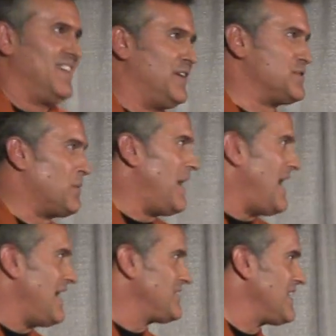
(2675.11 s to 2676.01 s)
Those
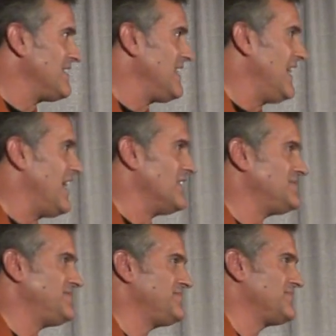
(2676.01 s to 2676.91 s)
wives out there,
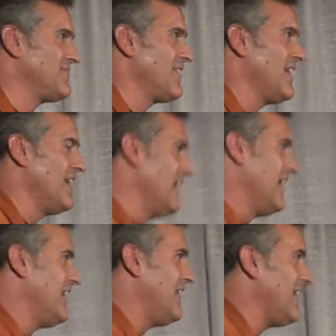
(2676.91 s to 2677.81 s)

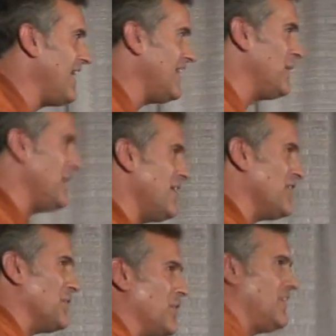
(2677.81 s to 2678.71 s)
they get in the way
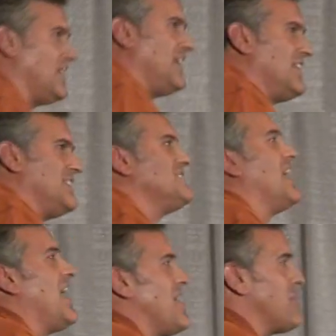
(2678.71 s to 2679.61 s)
of a really good
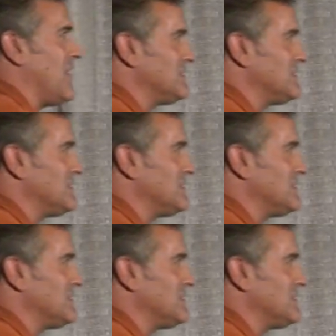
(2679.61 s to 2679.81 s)
time.